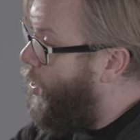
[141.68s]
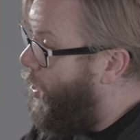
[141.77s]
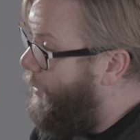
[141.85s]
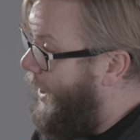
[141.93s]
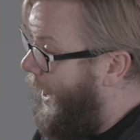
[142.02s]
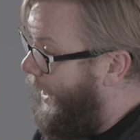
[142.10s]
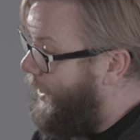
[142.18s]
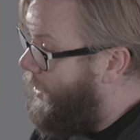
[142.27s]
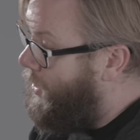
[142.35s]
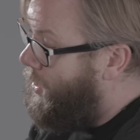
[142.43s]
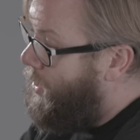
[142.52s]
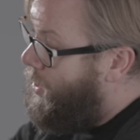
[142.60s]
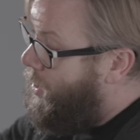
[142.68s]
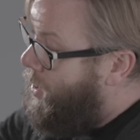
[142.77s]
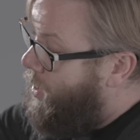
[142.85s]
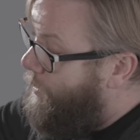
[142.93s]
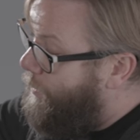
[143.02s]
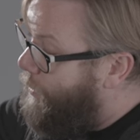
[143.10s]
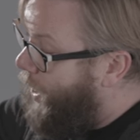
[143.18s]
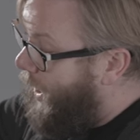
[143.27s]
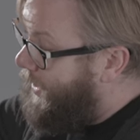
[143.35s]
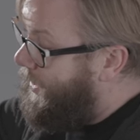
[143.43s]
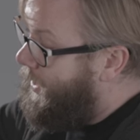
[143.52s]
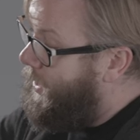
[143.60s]
or back.
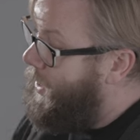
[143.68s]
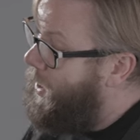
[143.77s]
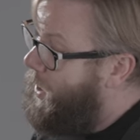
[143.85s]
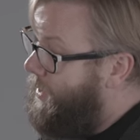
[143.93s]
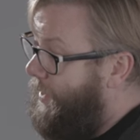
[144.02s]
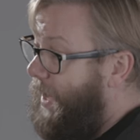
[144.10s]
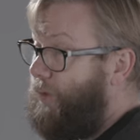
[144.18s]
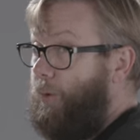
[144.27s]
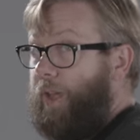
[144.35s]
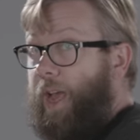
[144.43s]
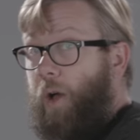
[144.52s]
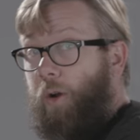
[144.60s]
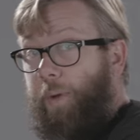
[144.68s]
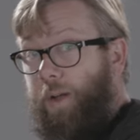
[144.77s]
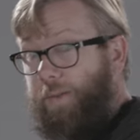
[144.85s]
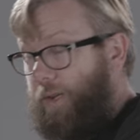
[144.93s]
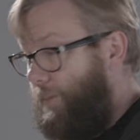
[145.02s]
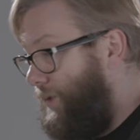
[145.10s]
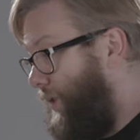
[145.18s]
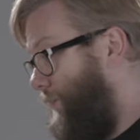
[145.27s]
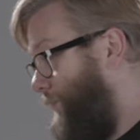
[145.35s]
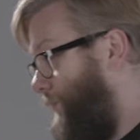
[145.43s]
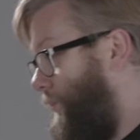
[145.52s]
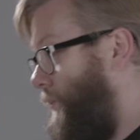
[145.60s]
But that's where the counterbalance comes
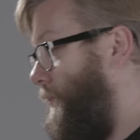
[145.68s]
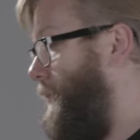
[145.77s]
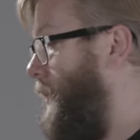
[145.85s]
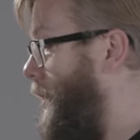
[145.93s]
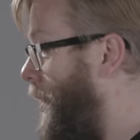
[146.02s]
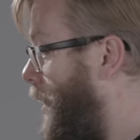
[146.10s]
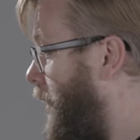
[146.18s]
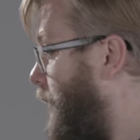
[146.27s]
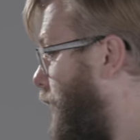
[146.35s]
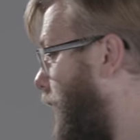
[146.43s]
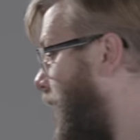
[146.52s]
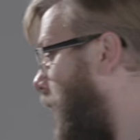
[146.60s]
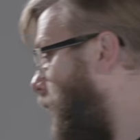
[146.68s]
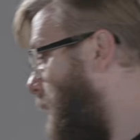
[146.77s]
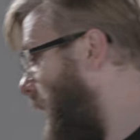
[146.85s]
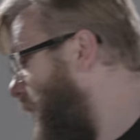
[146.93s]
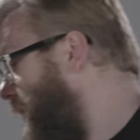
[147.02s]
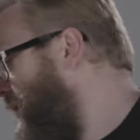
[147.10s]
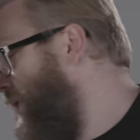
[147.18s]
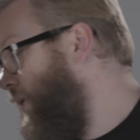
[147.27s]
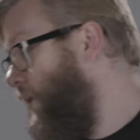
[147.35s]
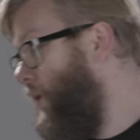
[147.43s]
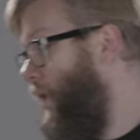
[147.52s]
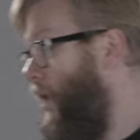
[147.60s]
in. So the counterbalance
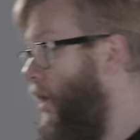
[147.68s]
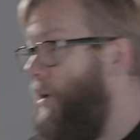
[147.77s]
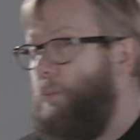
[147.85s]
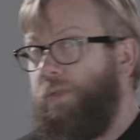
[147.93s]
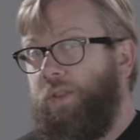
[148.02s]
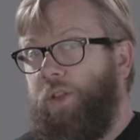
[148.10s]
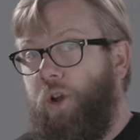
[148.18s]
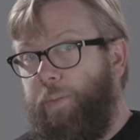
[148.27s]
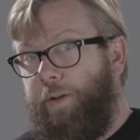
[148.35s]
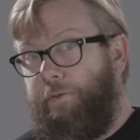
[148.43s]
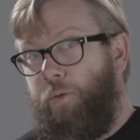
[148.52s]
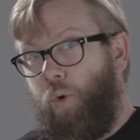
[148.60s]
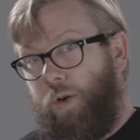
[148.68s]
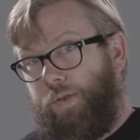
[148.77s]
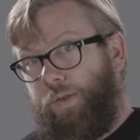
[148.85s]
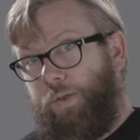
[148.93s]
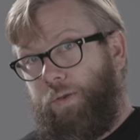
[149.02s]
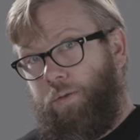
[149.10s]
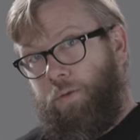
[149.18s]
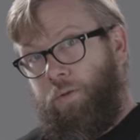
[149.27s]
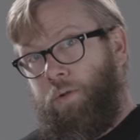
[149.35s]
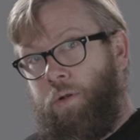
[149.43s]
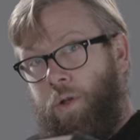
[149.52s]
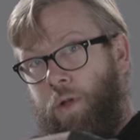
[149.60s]
puts a little bit of force
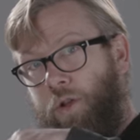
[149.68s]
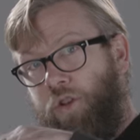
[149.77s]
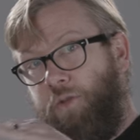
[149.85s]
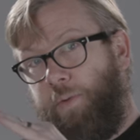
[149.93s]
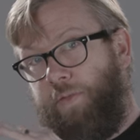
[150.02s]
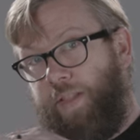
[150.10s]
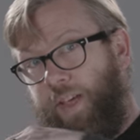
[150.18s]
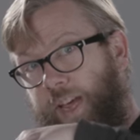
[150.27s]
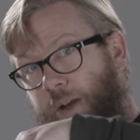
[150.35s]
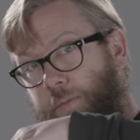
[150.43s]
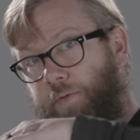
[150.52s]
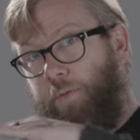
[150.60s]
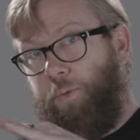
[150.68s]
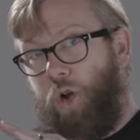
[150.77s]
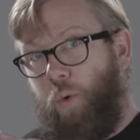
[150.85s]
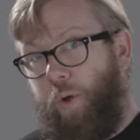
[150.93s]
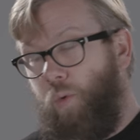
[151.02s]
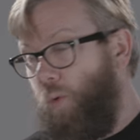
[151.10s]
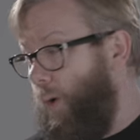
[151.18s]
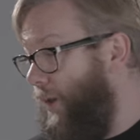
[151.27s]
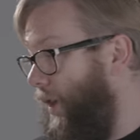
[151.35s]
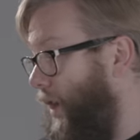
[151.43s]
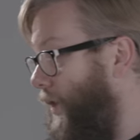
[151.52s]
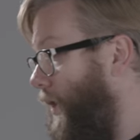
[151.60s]
to prevent the camera from going one way or
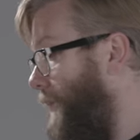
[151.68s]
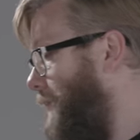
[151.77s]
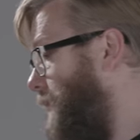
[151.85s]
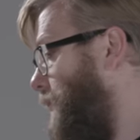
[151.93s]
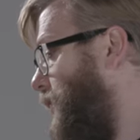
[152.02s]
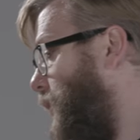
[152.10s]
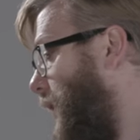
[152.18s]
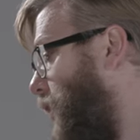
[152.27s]
the other. So we